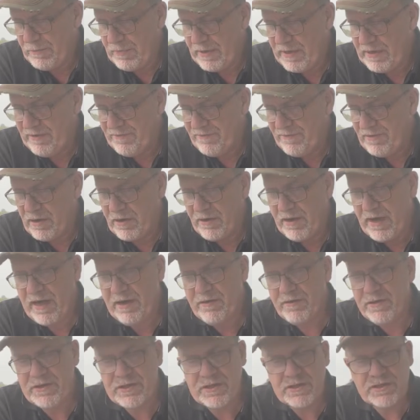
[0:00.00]
above, our
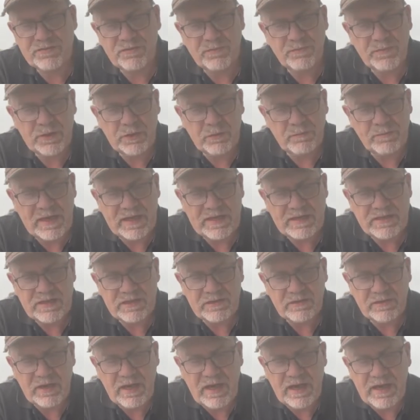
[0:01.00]
heritage from the
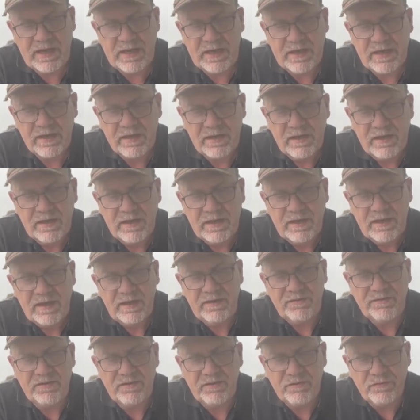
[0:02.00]
Almighty on high?
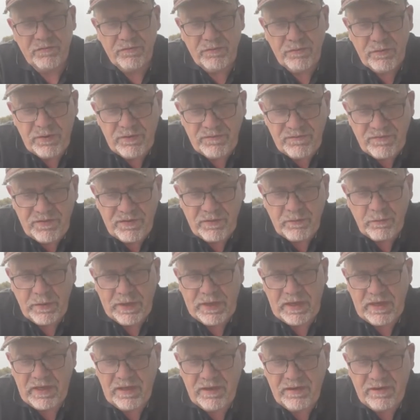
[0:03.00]
Is it not ruin for the
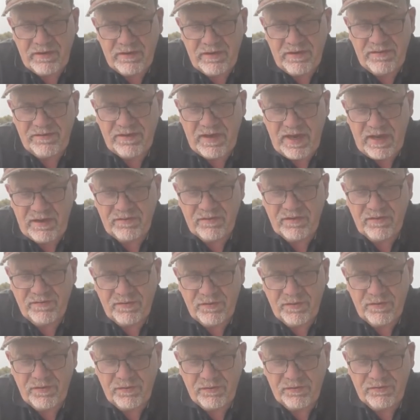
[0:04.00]
wicked, disaster
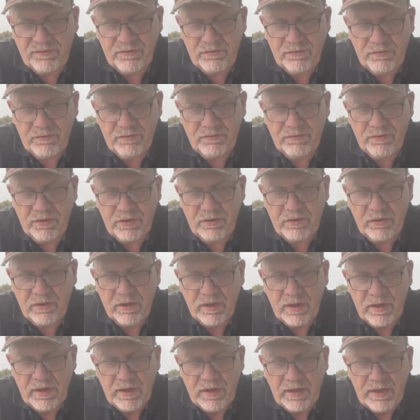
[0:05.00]
for those who do
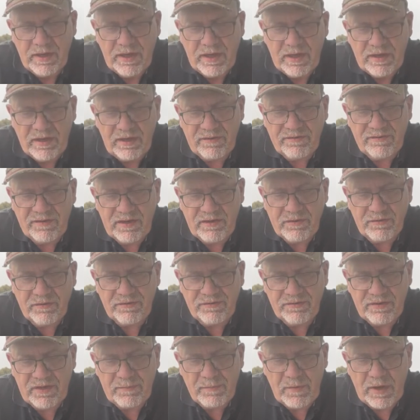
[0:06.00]
wrong? Does he
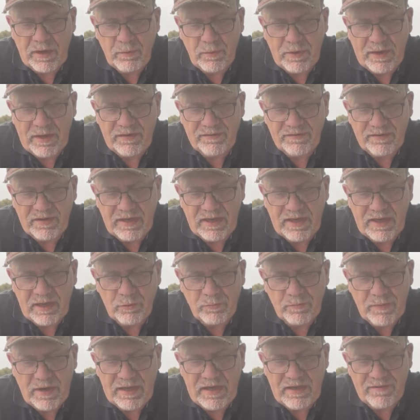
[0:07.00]
not see my ways and
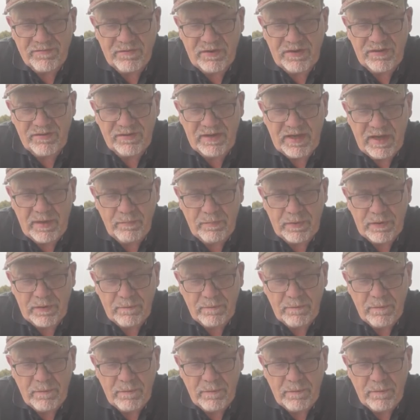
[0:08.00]
count my every step?